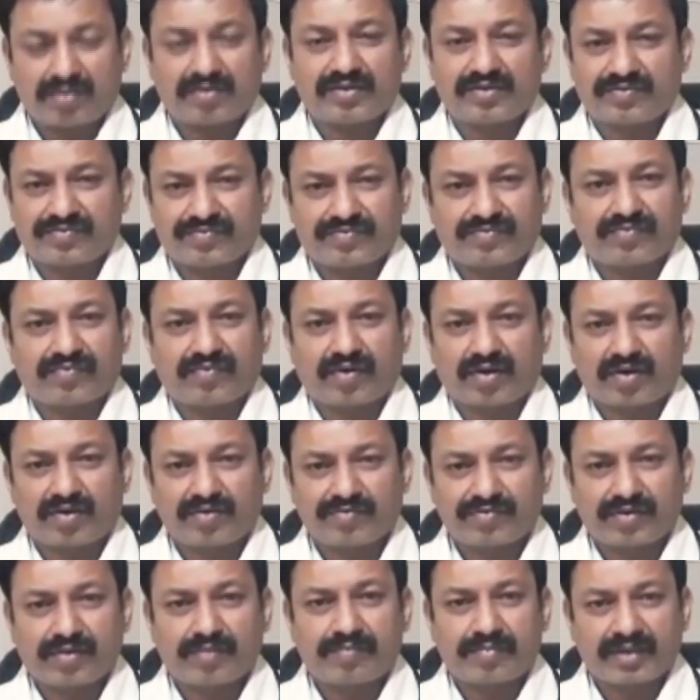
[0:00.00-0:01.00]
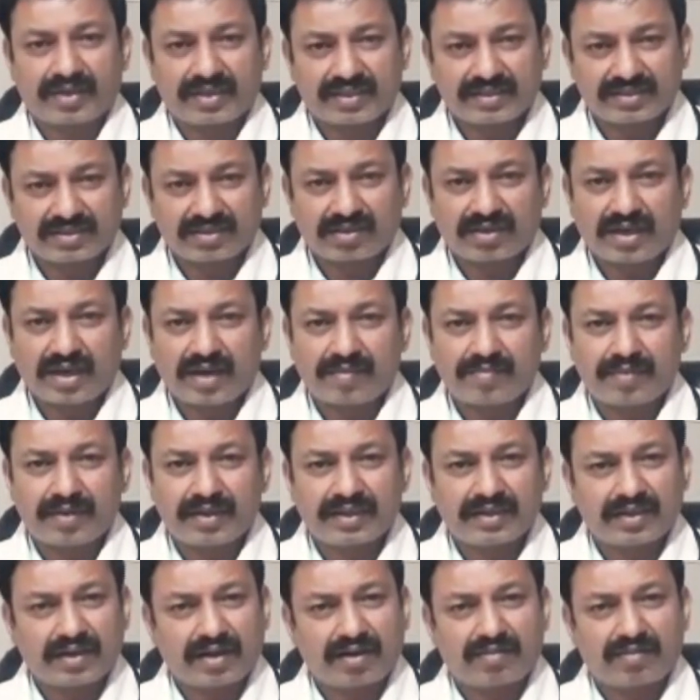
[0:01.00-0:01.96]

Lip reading: if one of your parents are diabetic,